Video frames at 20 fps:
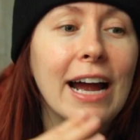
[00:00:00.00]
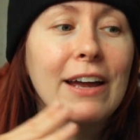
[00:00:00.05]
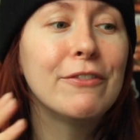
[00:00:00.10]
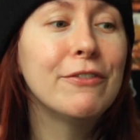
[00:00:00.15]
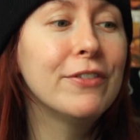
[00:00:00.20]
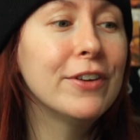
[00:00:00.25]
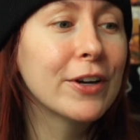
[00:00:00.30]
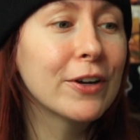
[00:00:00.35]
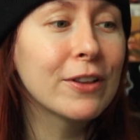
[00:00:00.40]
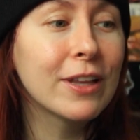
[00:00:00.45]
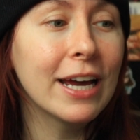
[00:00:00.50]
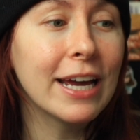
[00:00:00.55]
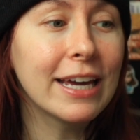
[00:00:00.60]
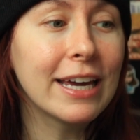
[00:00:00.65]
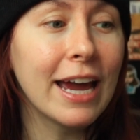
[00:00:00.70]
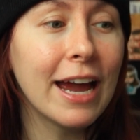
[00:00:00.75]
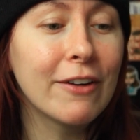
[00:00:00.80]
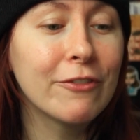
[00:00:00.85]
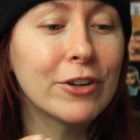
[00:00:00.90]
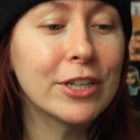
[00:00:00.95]
I feel
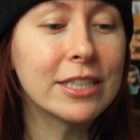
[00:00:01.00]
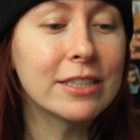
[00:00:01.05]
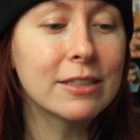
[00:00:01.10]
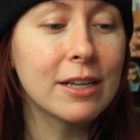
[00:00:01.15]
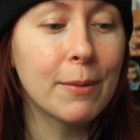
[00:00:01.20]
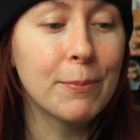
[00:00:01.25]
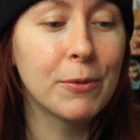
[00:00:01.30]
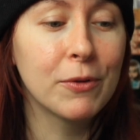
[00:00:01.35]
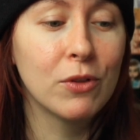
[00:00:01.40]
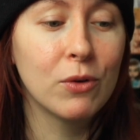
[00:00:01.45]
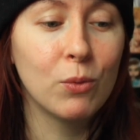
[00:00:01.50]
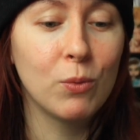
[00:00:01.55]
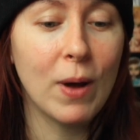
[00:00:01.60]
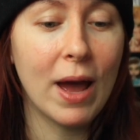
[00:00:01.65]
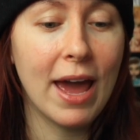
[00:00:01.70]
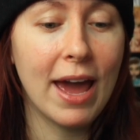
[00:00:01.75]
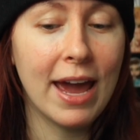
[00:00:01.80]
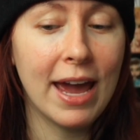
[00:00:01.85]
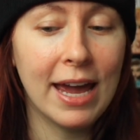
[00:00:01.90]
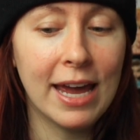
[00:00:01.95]
like every step of the
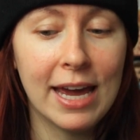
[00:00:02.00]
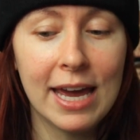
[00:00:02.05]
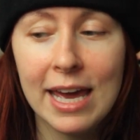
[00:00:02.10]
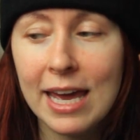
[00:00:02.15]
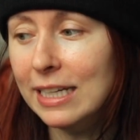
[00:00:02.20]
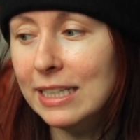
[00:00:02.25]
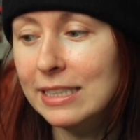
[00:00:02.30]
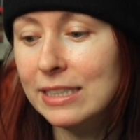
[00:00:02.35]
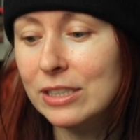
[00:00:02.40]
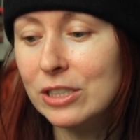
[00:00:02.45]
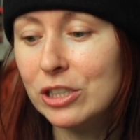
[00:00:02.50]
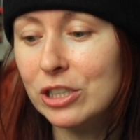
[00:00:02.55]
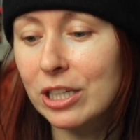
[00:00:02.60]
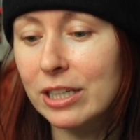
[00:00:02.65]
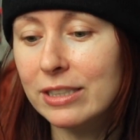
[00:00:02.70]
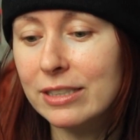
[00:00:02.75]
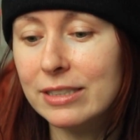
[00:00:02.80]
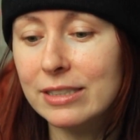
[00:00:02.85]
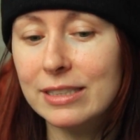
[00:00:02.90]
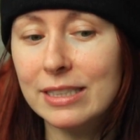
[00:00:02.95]
way is
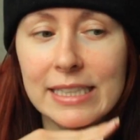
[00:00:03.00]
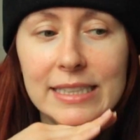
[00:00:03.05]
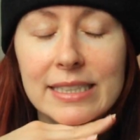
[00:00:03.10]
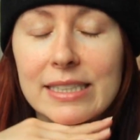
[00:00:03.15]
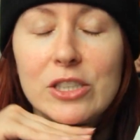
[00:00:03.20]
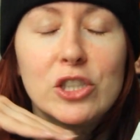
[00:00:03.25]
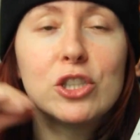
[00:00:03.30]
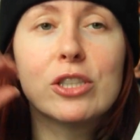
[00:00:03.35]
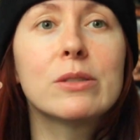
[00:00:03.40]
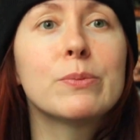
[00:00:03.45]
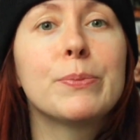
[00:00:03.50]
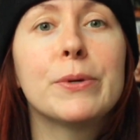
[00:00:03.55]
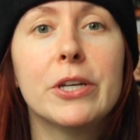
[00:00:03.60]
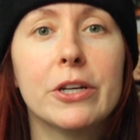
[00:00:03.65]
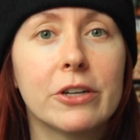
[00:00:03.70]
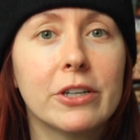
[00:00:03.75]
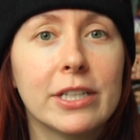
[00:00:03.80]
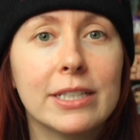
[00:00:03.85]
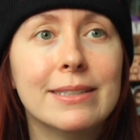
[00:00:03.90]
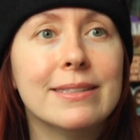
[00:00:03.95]
just, it's just
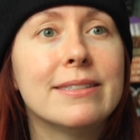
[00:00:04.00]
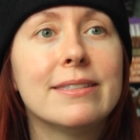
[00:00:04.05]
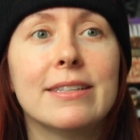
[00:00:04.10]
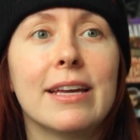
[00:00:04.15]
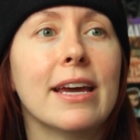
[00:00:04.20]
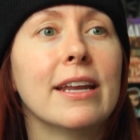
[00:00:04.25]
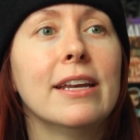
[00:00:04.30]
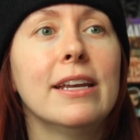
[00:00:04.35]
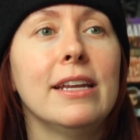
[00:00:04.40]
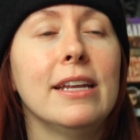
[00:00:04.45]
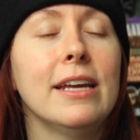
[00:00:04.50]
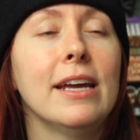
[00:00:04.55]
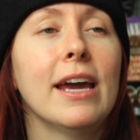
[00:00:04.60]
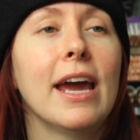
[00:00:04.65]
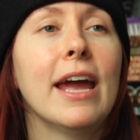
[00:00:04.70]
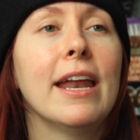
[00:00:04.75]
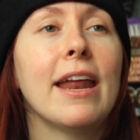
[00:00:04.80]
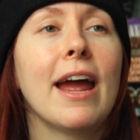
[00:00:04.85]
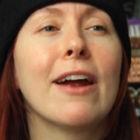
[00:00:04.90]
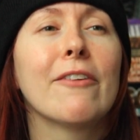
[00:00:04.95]
pure
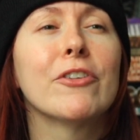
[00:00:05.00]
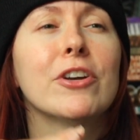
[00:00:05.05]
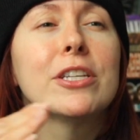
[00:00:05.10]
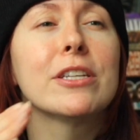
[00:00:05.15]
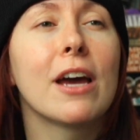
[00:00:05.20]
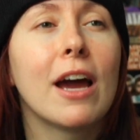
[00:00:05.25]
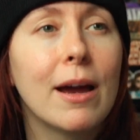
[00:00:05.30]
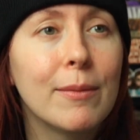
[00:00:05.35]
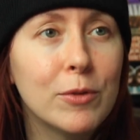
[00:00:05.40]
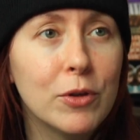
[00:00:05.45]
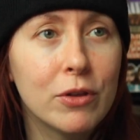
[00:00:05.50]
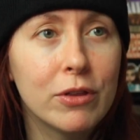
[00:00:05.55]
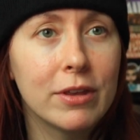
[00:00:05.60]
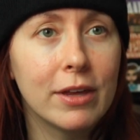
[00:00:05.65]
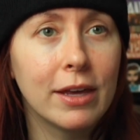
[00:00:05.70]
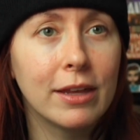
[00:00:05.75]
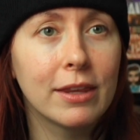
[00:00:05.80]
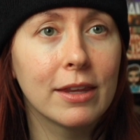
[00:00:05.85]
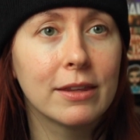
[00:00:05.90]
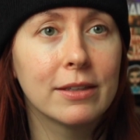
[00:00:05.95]
insanity, and every time you
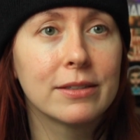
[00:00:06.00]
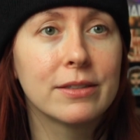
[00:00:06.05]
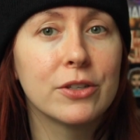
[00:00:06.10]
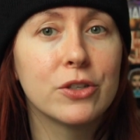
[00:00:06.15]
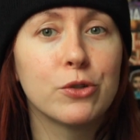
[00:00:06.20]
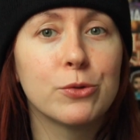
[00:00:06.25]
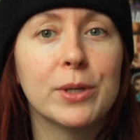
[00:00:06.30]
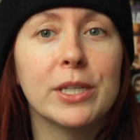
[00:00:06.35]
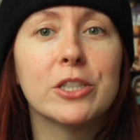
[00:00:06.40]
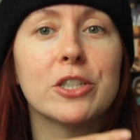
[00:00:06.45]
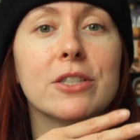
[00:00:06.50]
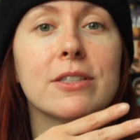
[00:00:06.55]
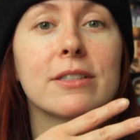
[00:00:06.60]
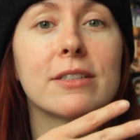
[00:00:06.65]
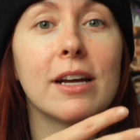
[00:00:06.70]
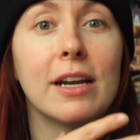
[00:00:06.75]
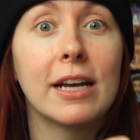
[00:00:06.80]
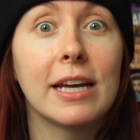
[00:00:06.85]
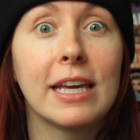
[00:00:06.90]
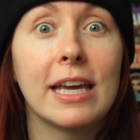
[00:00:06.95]
think that the situation is
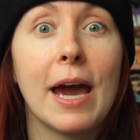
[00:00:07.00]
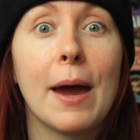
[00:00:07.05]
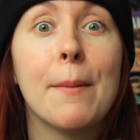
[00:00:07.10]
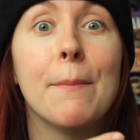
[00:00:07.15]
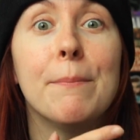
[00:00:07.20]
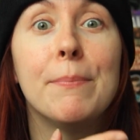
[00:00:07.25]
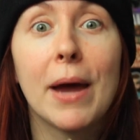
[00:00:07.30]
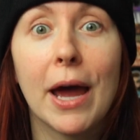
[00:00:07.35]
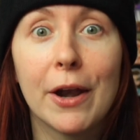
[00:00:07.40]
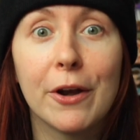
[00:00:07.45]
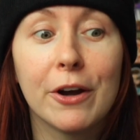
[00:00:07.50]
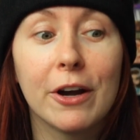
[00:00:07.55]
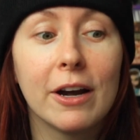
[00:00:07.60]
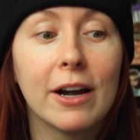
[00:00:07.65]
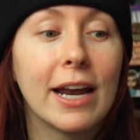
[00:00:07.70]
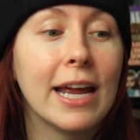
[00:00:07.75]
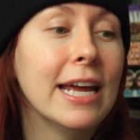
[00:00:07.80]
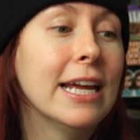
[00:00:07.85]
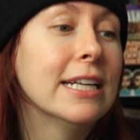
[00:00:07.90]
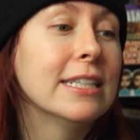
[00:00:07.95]
gonna get
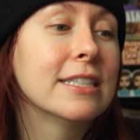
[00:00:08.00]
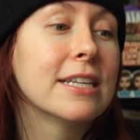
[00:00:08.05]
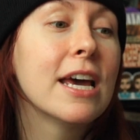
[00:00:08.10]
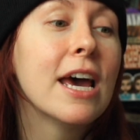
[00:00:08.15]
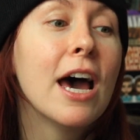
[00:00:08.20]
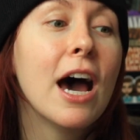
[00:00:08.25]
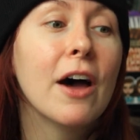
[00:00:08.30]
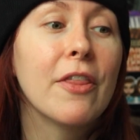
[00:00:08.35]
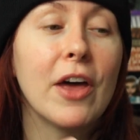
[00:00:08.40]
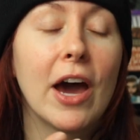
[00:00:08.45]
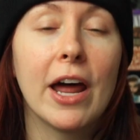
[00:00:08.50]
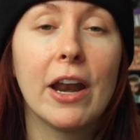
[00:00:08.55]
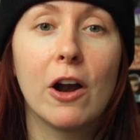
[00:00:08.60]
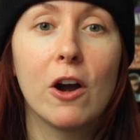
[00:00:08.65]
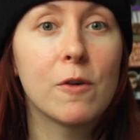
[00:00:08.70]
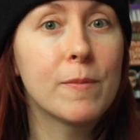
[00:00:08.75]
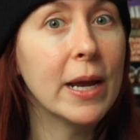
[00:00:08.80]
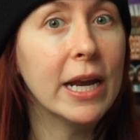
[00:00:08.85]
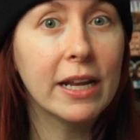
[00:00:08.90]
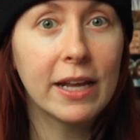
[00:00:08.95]
better and that
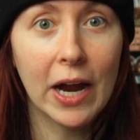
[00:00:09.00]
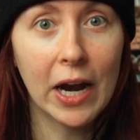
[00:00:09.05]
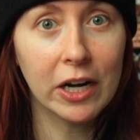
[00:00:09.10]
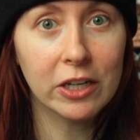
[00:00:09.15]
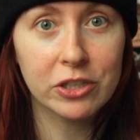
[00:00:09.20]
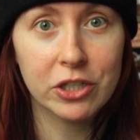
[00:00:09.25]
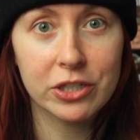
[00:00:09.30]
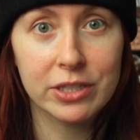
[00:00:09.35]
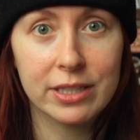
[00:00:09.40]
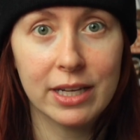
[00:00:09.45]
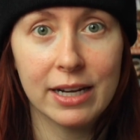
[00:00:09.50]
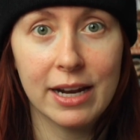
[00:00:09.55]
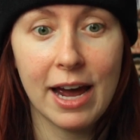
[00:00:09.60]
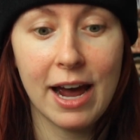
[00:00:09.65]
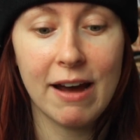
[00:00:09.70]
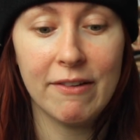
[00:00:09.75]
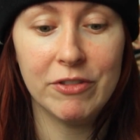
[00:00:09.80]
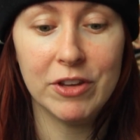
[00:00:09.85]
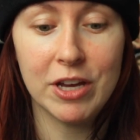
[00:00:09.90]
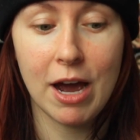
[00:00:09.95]
our main character is gonna
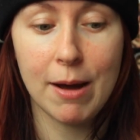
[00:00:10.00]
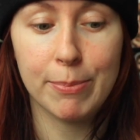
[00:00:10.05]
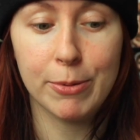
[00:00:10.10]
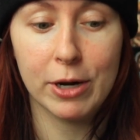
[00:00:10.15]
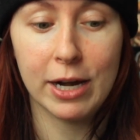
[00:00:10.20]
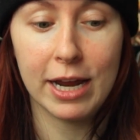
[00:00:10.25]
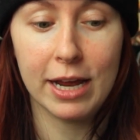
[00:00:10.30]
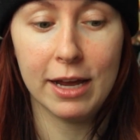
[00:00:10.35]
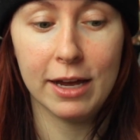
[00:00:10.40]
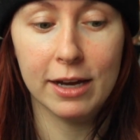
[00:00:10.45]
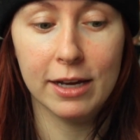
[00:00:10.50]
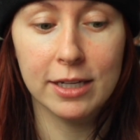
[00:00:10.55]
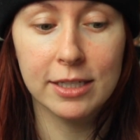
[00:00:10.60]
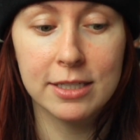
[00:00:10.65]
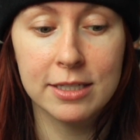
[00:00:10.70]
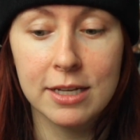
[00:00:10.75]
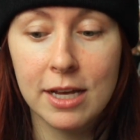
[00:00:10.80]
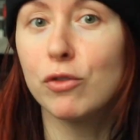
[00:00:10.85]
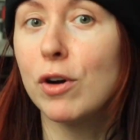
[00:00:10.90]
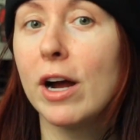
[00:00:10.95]
have the upper
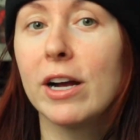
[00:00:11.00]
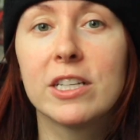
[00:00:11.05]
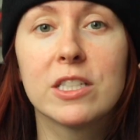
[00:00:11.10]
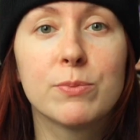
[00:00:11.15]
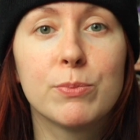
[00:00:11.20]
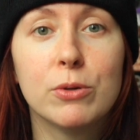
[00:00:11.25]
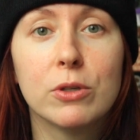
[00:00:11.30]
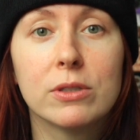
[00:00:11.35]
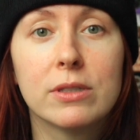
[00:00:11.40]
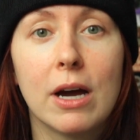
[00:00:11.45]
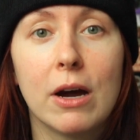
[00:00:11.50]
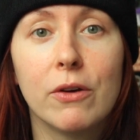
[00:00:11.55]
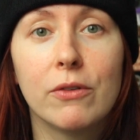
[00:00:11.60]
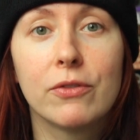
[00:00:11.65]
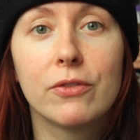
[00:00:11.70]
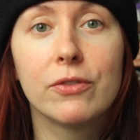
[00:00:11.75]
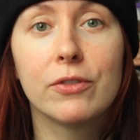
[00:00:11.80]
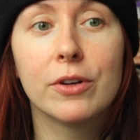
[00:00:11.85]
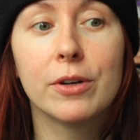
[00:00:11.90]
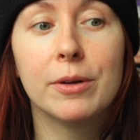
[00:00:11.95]
hand, the rug is pulled out
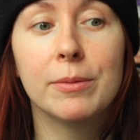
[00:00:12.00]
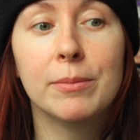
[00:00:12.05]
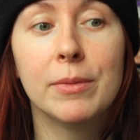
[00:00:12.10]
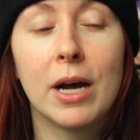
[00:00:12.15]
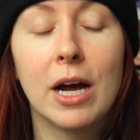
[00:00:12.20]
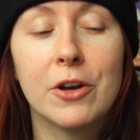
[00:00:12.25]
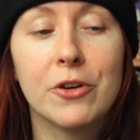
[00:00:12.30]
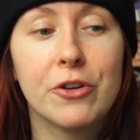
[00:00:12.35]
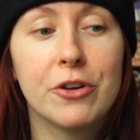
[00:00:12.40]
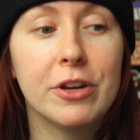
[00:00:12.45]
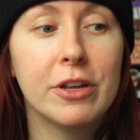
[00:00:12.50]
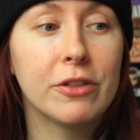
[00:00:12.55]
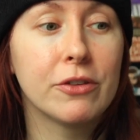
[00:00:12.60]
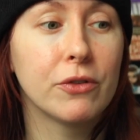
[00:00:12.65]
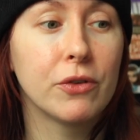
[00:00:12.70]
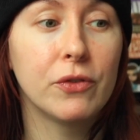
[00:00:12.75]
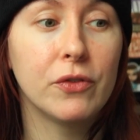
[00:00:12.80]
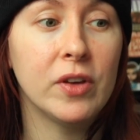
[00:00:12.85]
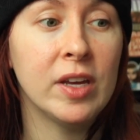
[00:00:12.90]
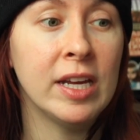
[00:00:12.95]
from underneath
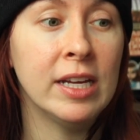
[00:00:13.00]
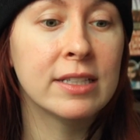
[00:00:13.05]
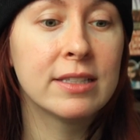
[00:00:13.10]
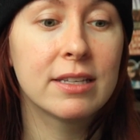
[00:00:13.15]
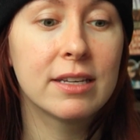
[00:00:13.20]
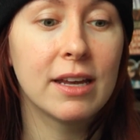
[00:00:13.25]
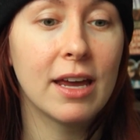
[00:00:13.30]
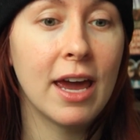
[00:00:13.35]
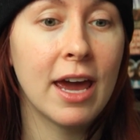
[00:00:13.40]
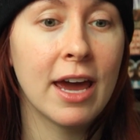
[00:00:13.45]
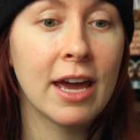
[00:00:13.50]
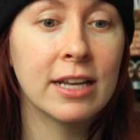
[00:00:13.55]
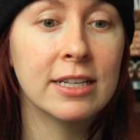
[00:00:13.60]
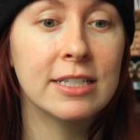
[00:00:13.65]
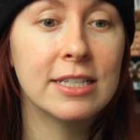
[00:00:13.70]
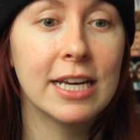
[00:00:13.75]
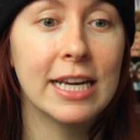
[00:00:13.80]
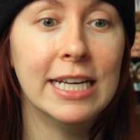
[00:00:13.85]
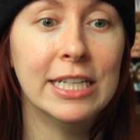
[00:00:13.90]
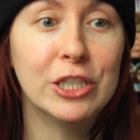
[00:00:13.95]
her feet,
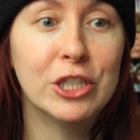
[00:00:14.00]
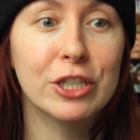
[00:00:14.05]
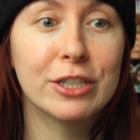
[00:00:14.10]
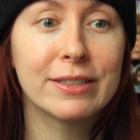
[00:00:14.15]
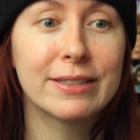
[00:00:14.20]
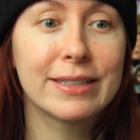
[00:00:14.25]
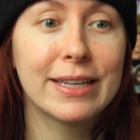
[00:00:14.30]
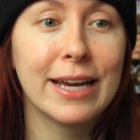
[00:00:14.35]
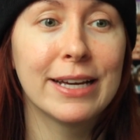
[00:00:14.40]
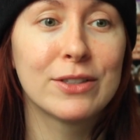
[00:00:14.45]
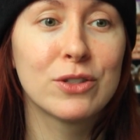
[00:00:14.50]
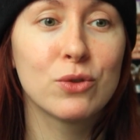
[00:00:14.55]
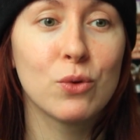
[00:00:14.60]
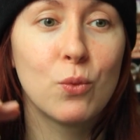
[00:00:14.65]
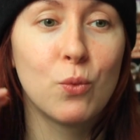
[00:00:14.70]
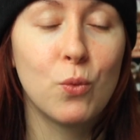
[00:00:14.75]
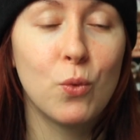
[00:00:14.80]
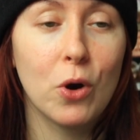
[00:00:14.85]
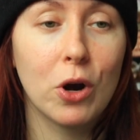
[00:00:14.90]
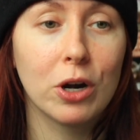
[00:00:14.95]
and it just gets
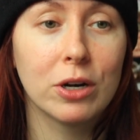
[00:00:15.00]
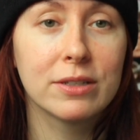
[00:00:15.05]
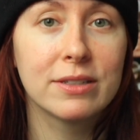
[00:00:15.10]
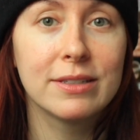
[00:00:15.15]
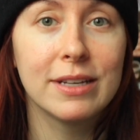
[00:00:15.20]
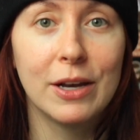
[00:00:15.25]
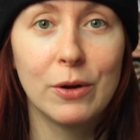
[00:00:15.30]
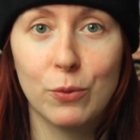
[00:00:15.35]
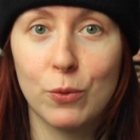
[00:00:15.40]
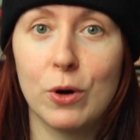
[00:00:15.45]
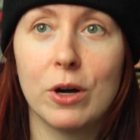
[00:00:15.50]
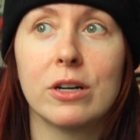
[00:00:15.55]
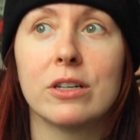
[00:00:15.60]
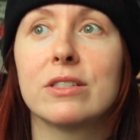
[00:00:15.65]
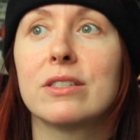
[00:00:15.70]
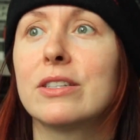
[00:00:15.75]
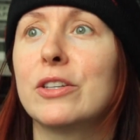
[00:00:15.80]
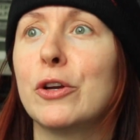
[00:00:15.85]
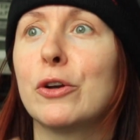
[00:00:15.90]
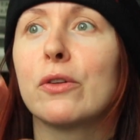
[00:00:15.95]
worse and
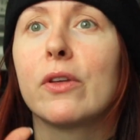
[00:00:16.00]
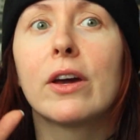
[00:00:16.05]
worse. You're